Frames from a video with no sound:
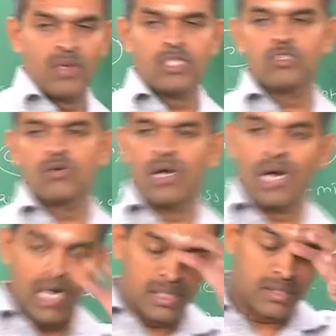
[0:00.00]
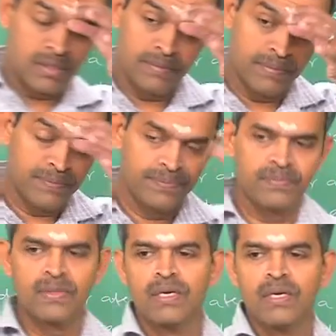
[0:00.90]
one should ask.
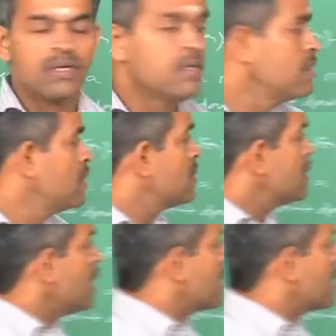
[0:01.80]
Sir,